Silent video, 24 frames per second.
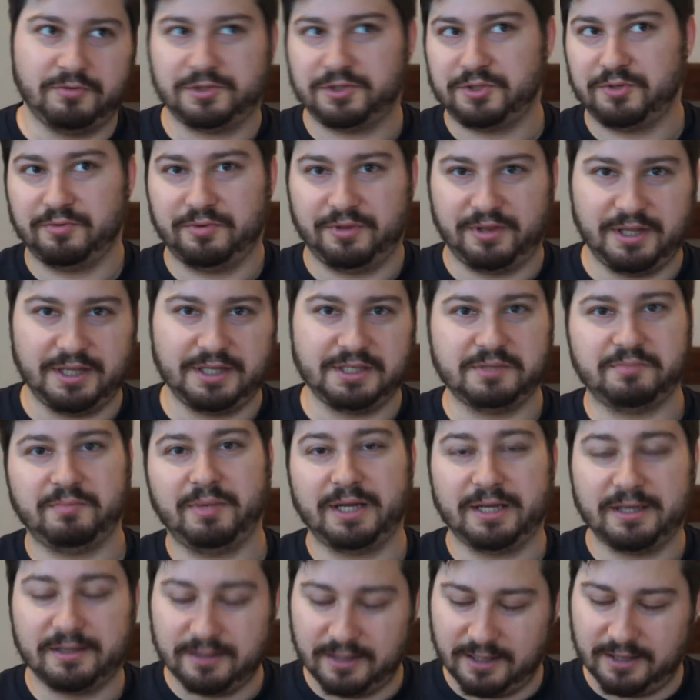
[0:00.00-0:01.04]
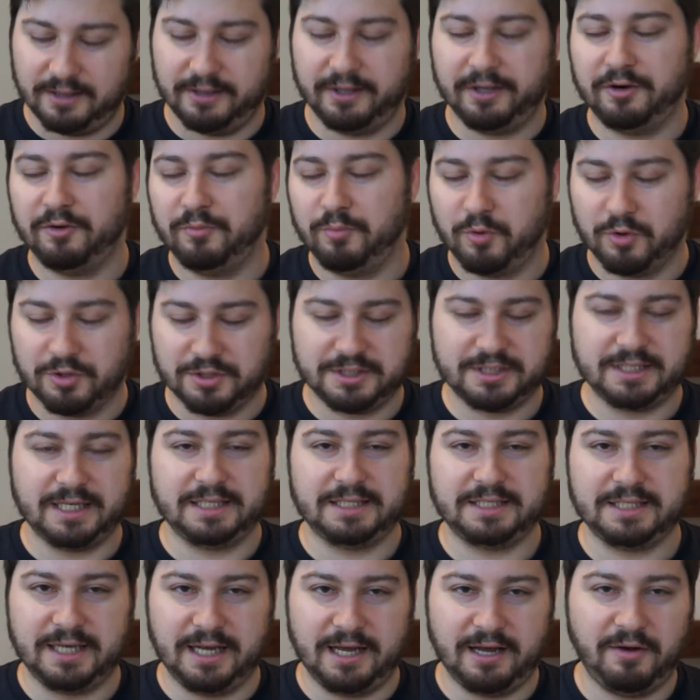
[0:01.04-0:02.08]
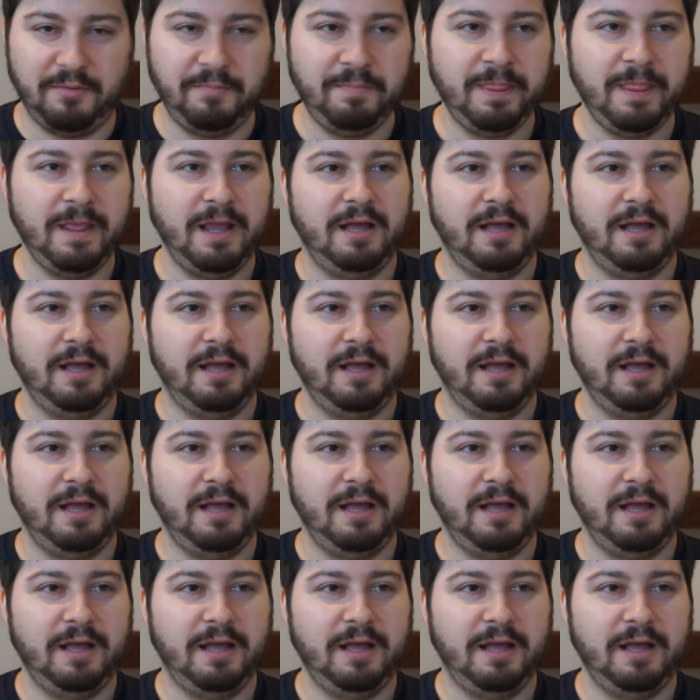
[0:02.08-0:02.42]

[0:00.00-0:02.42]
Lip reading: certain things make a little more sense now.